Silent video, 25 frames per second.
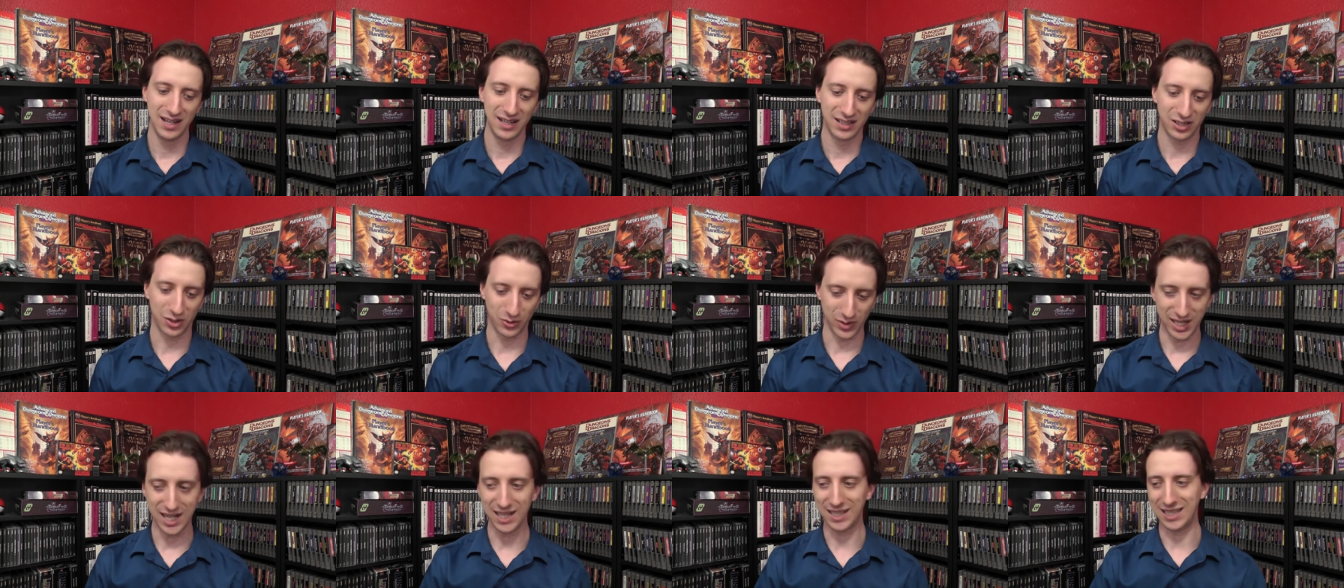
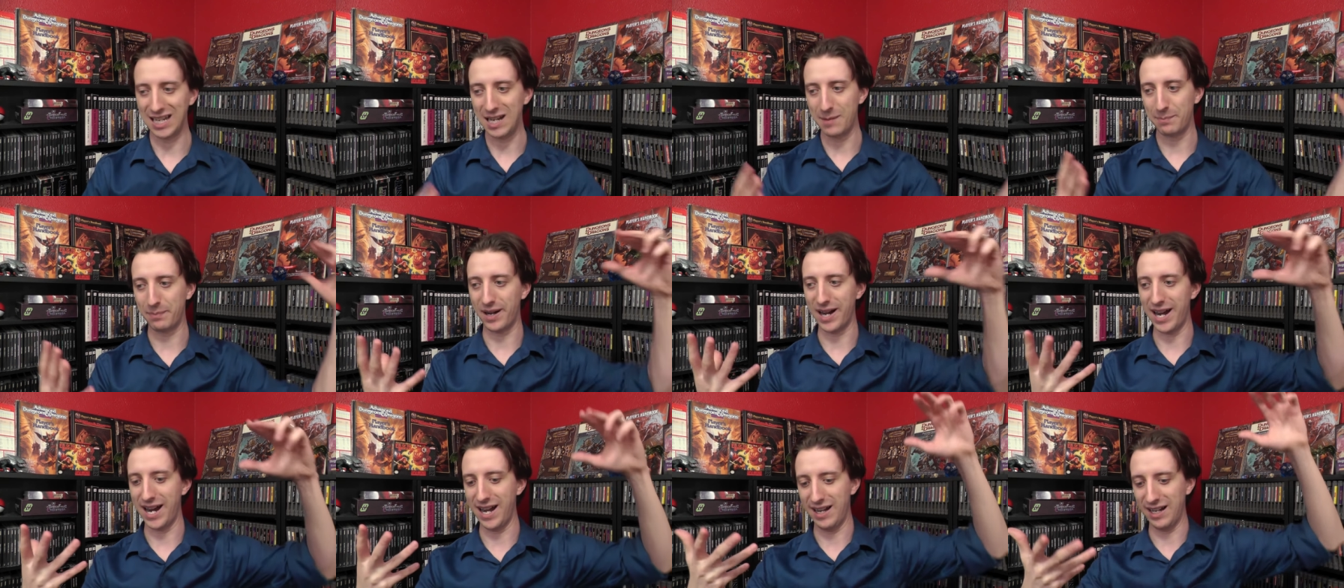so he gets hit
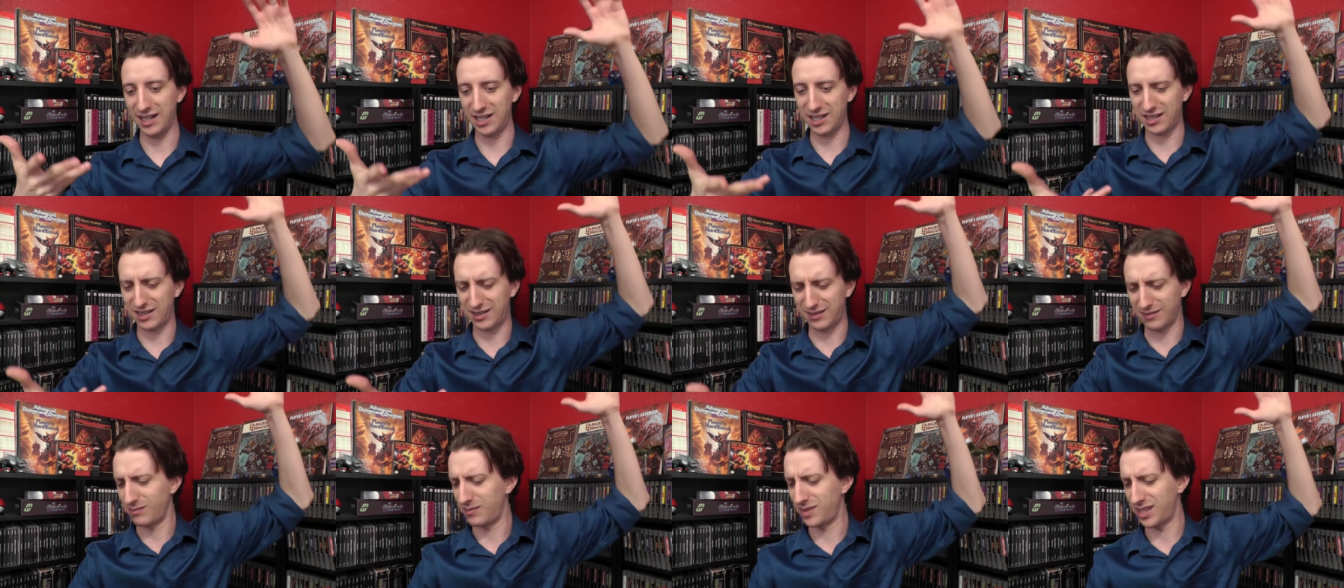by it, and I
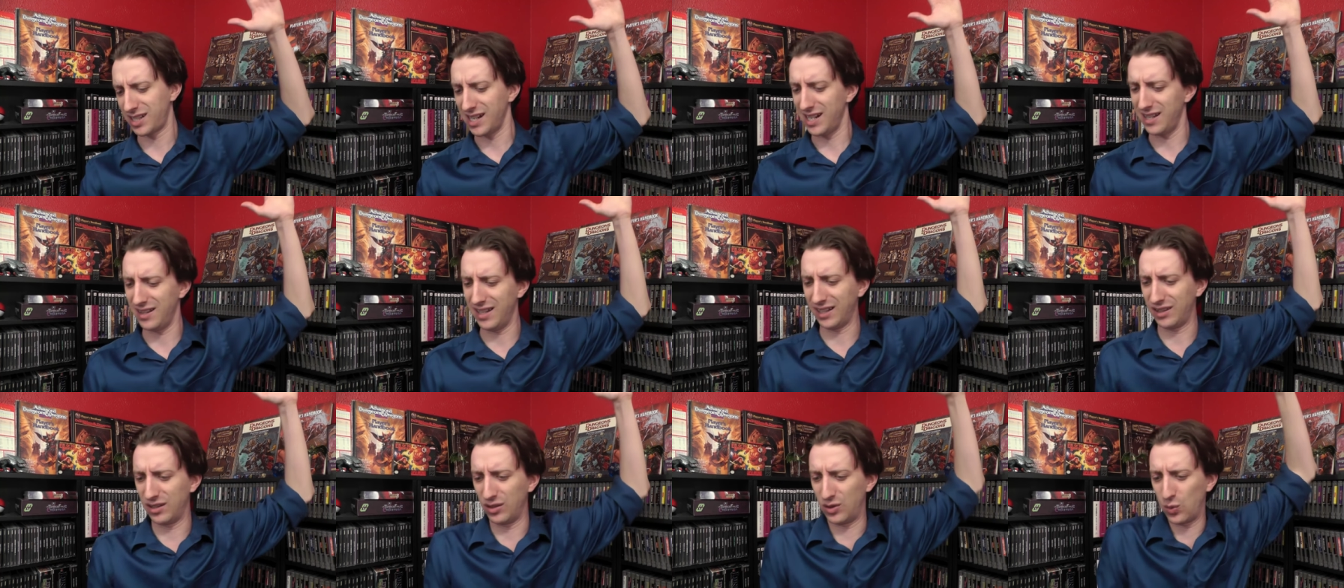just say
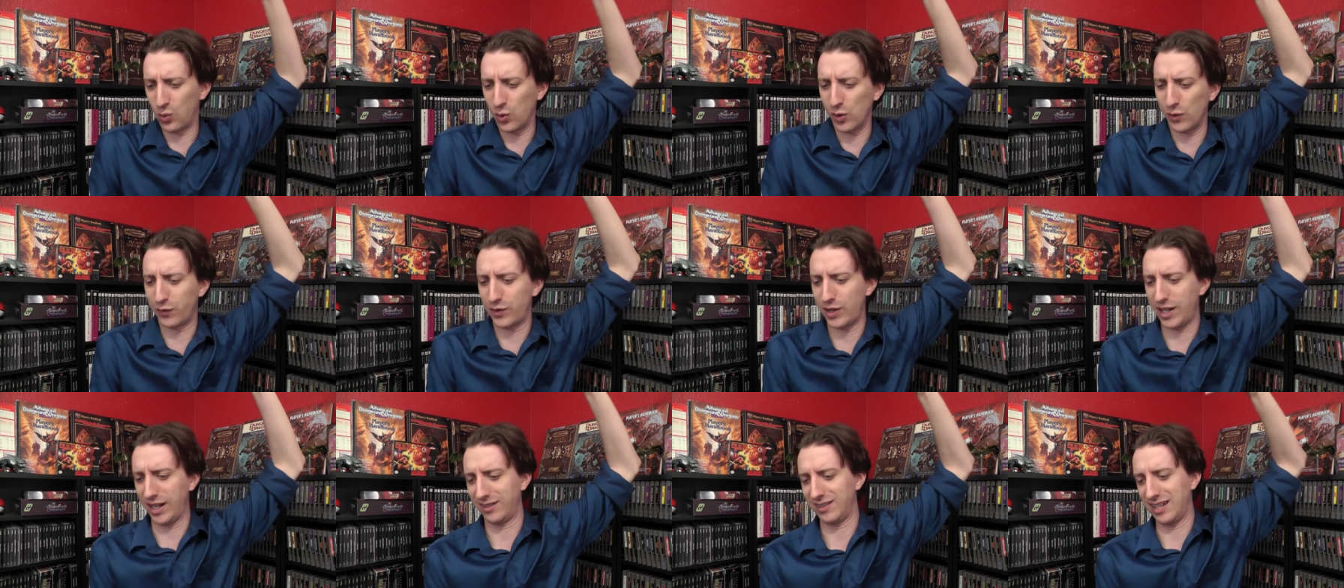like the
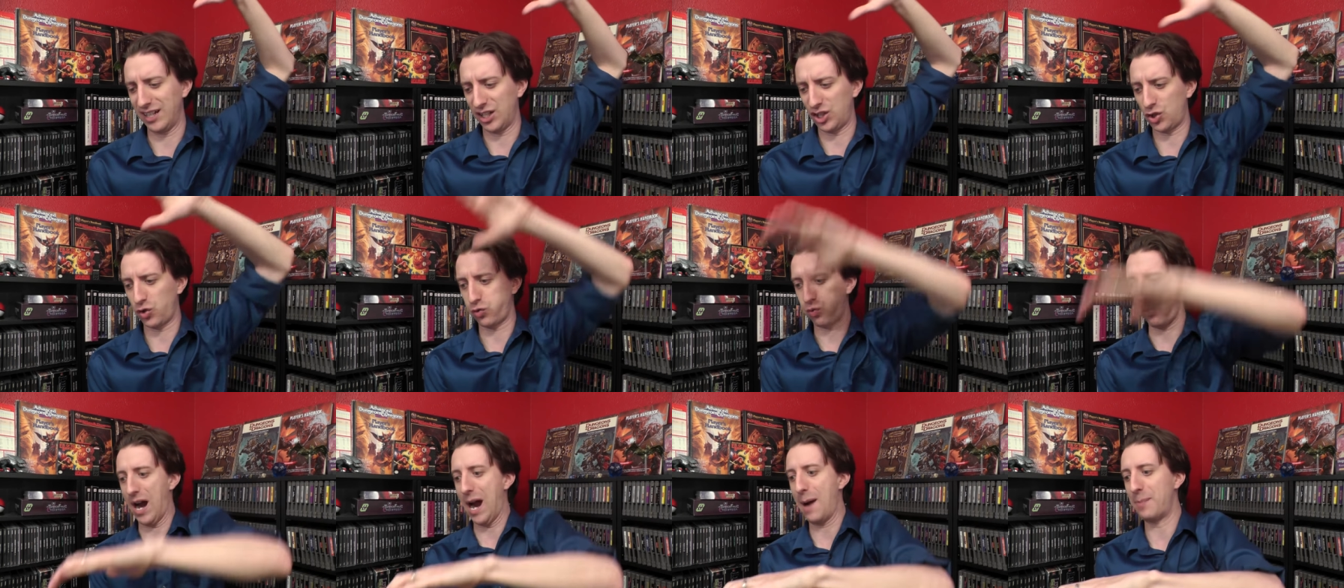dwarf gets like
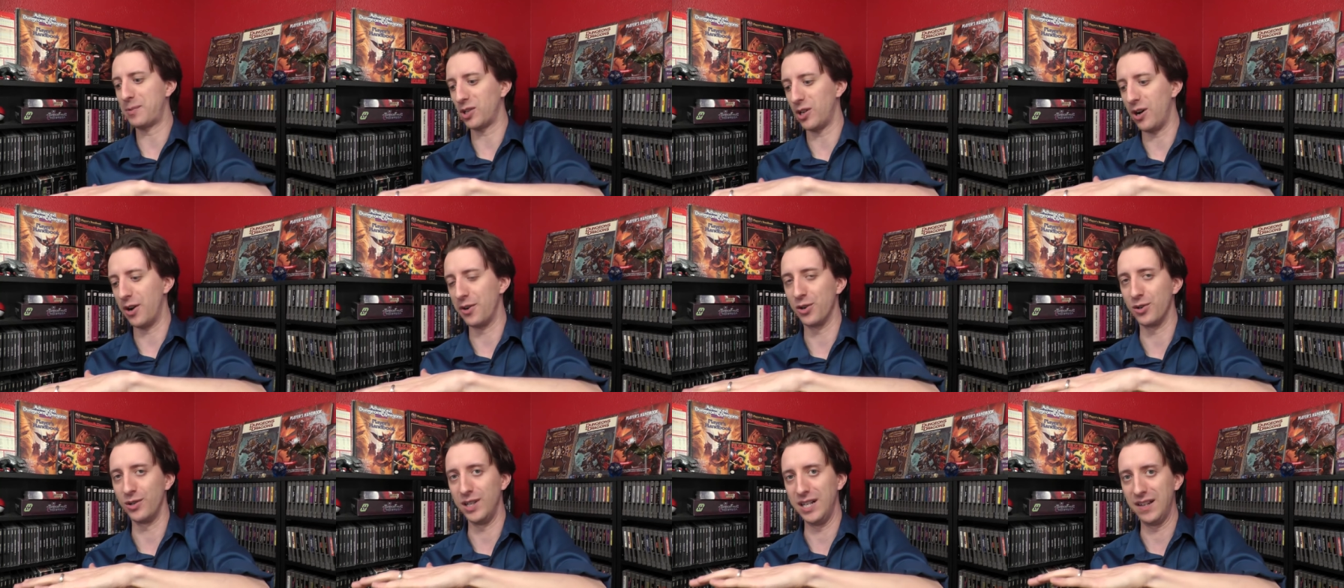trapped
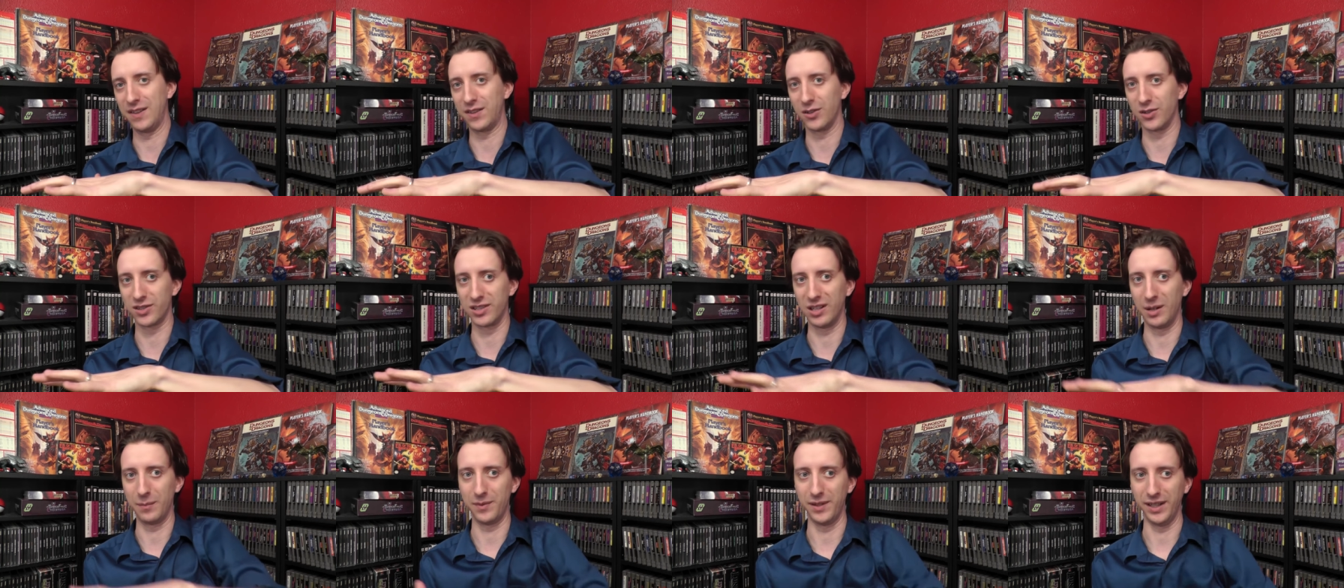underneath or
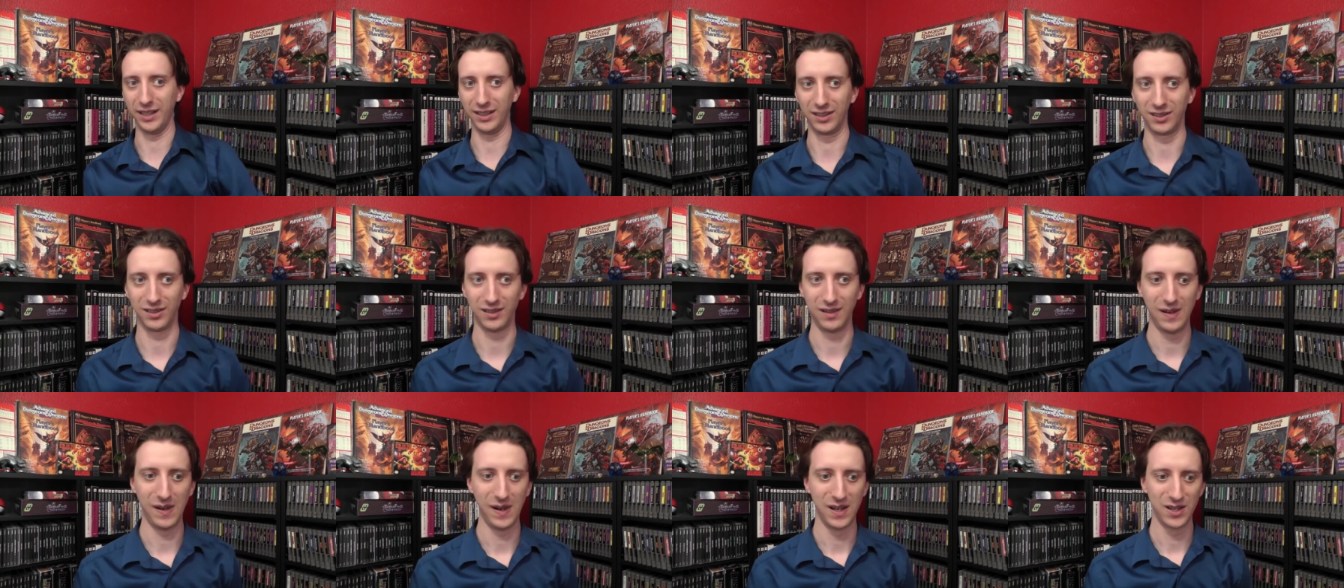something.
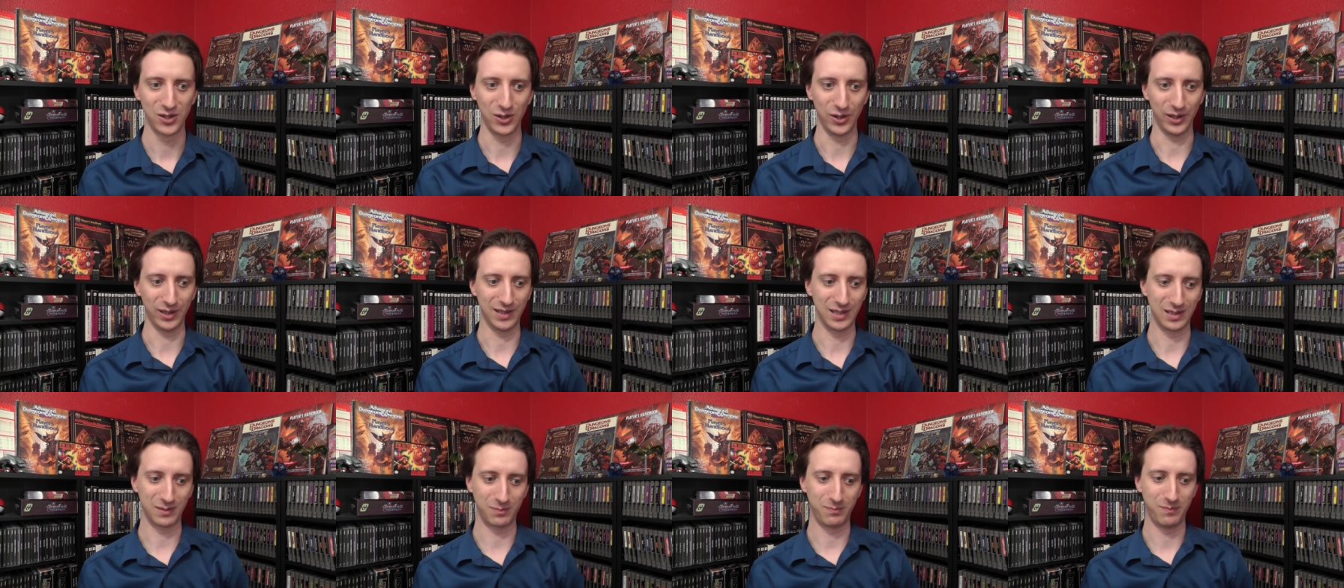So
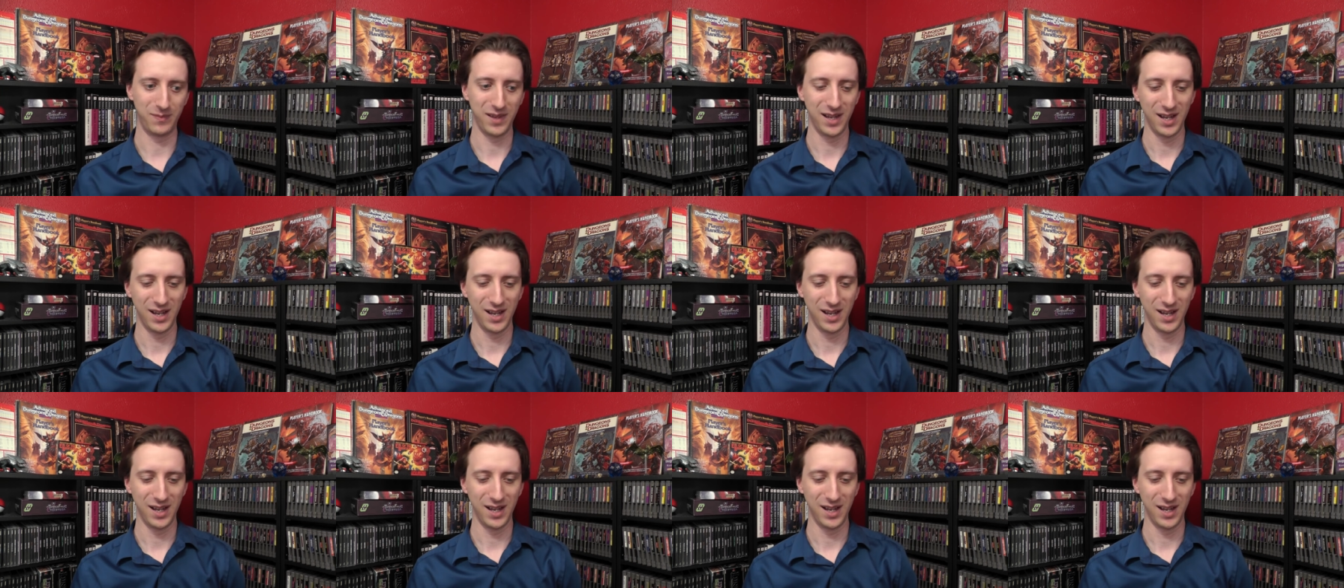like this